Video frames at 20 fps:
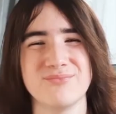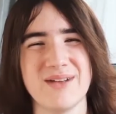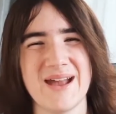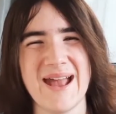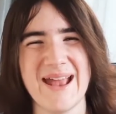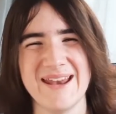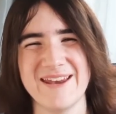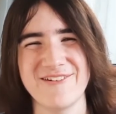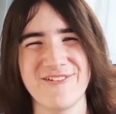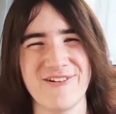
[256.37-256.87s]

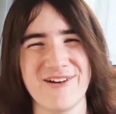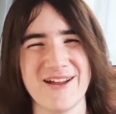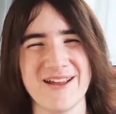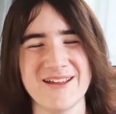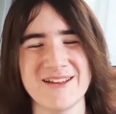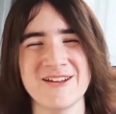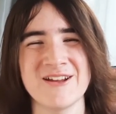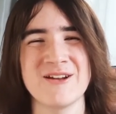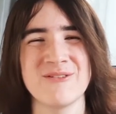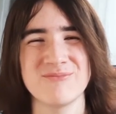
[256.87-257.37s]

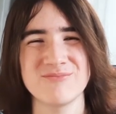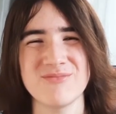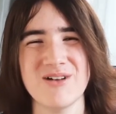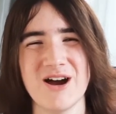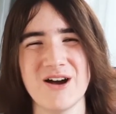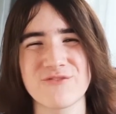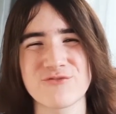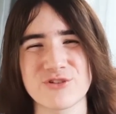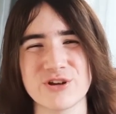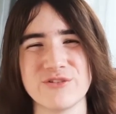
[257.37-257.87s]
Anyway,
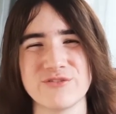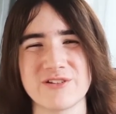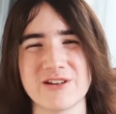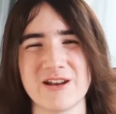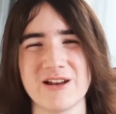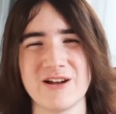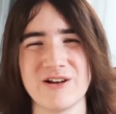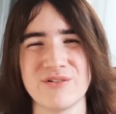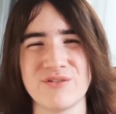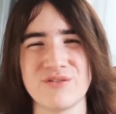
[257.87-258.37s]
I've griefed
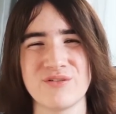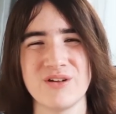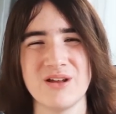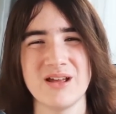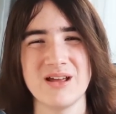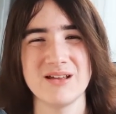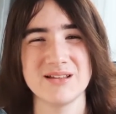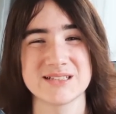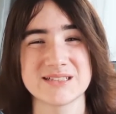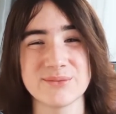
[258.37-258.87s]
enough.
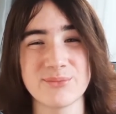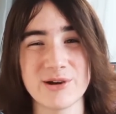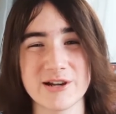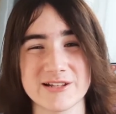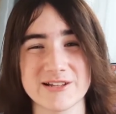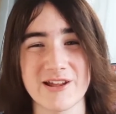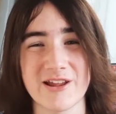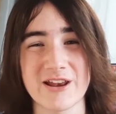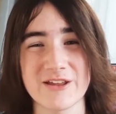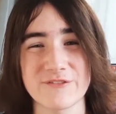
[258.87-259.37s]
Someone is
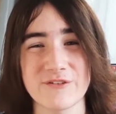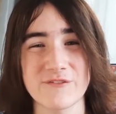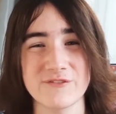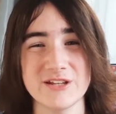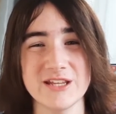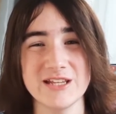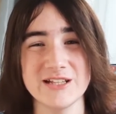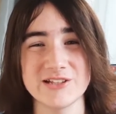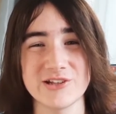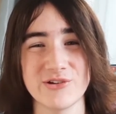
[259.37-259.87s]
turning
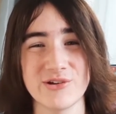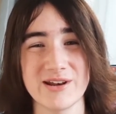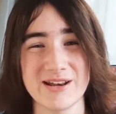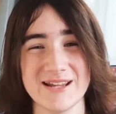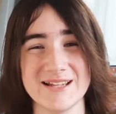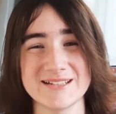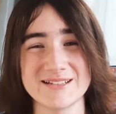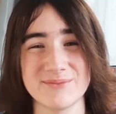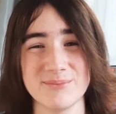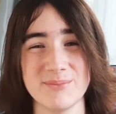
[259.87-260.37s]
15 soon and it
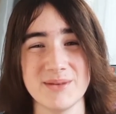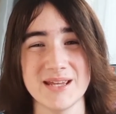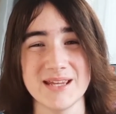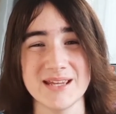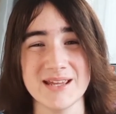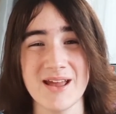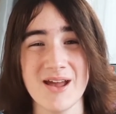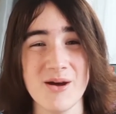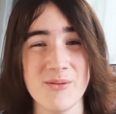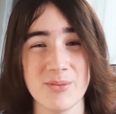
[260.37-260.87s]
isn't
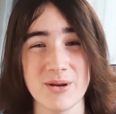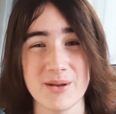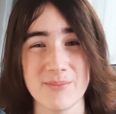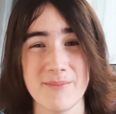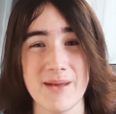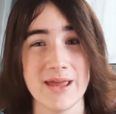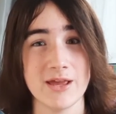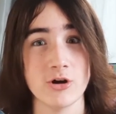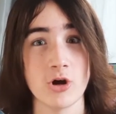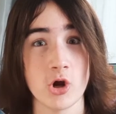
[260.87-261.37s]
me, but it
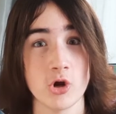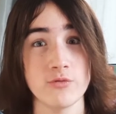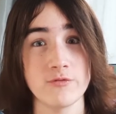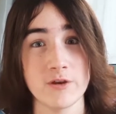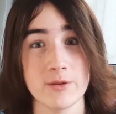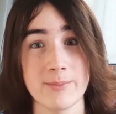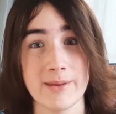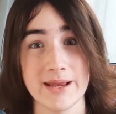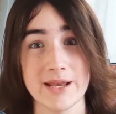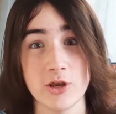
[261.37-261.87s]
may or
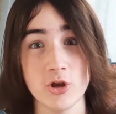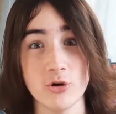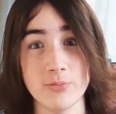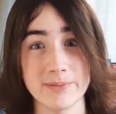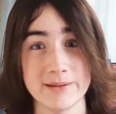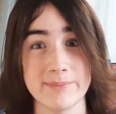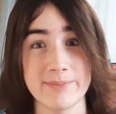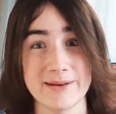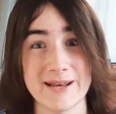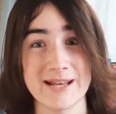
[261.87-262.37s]
hopefully may not
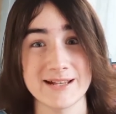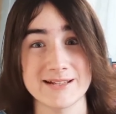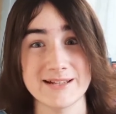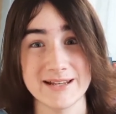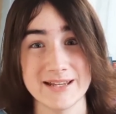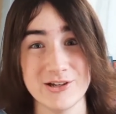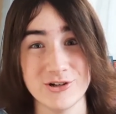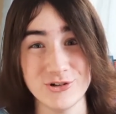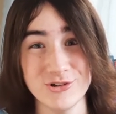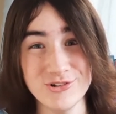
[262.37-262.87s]
be
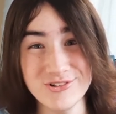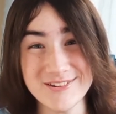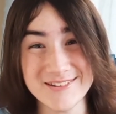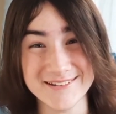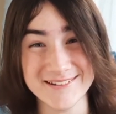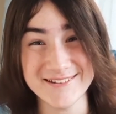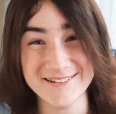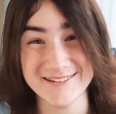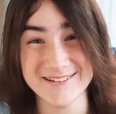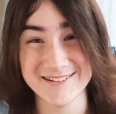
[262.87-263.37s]
potentially
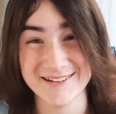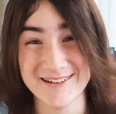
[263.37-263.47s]
haunted.